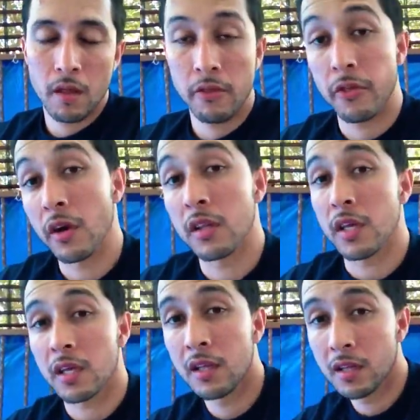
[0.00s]

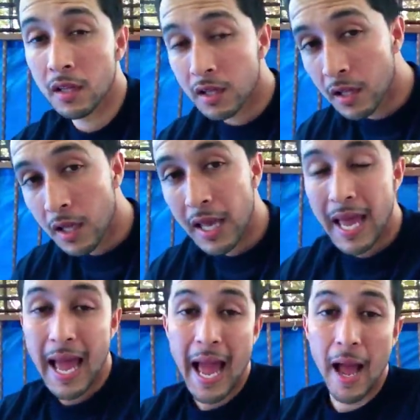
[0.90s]
Thirdly,
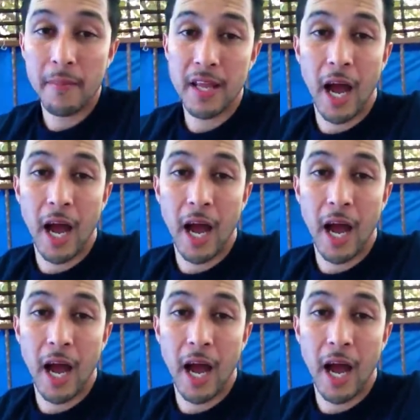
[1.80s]
how many